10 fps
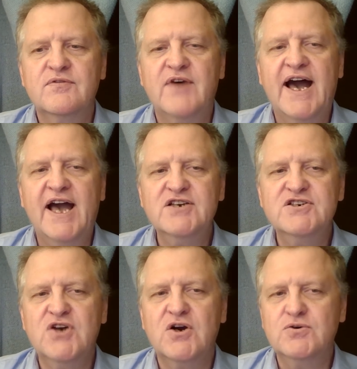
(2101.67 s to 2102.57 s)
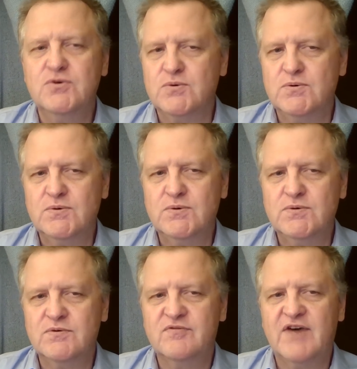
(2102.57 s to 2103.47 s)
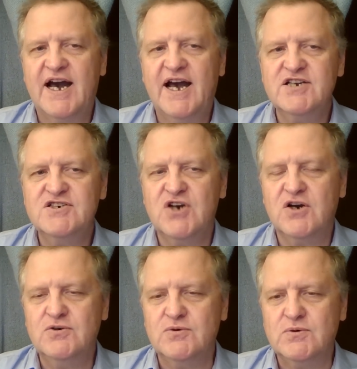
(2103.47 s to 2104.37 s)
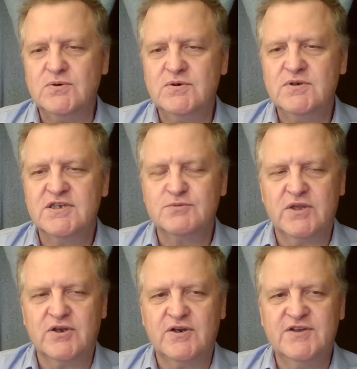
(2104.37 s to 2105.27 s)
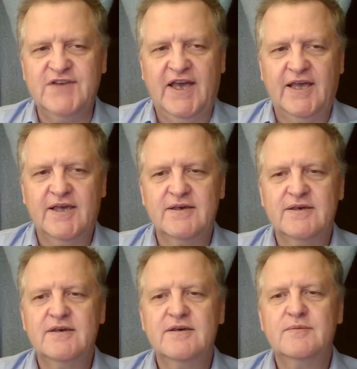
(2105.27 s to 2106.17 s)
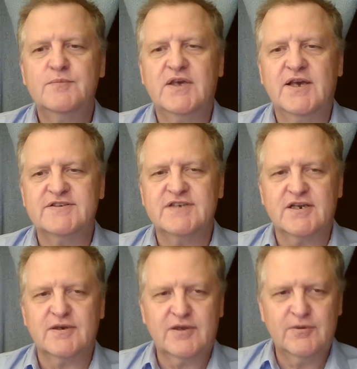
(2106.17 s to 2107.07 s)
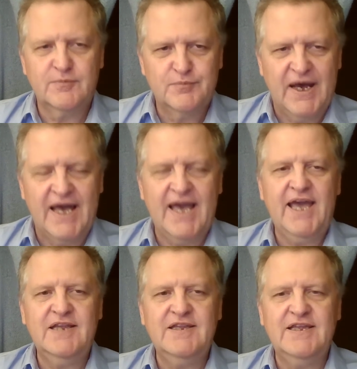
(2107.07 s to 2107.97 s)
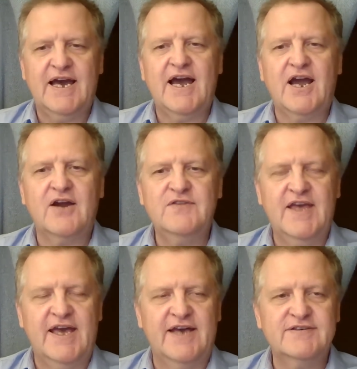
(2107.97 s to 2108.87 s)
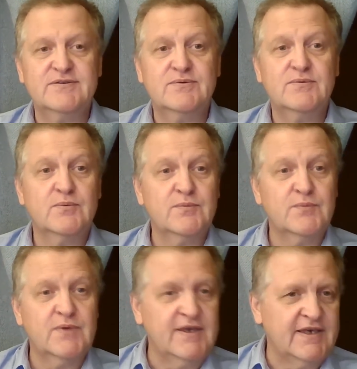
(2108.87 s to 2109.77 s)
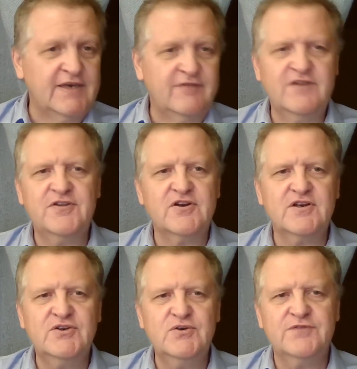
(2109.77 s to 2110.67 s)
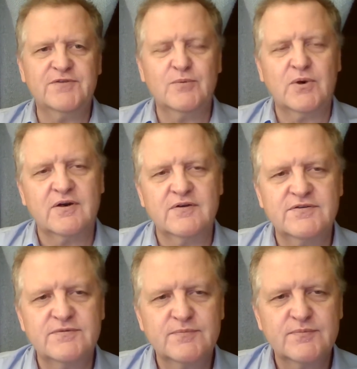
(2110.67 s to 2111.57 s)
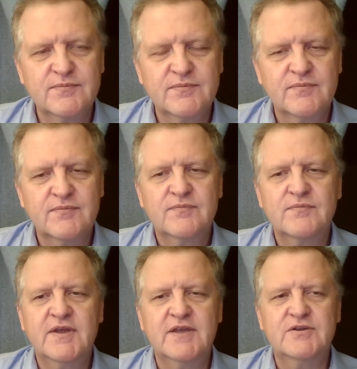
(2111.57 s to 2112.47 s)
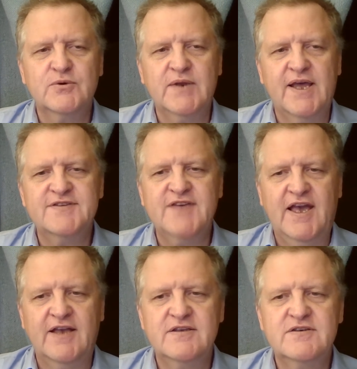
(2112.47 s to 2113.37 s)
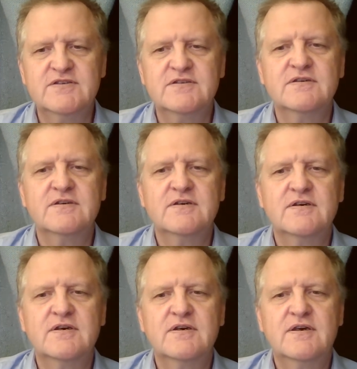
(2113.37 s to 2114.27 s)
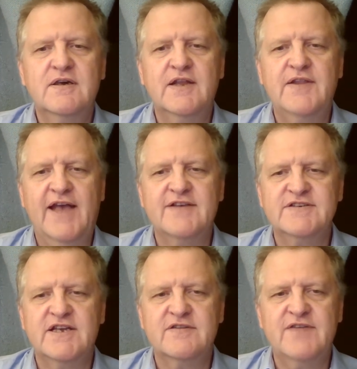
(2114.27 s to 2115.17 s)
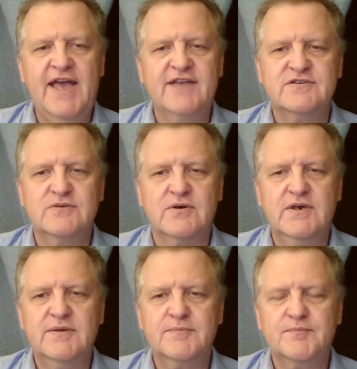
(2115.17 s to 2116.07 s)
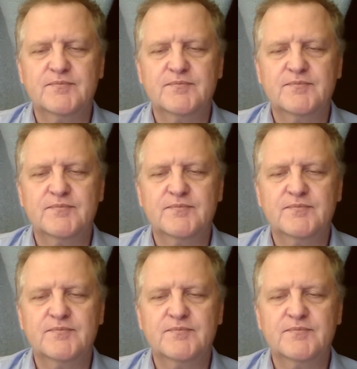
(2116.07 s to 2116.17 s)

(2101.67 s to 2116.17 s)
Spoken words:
Vashagu, Vashagu is what they're going to say because it can combine the R and the S, even if they're in two different words, into an SH. And that's the end of that story.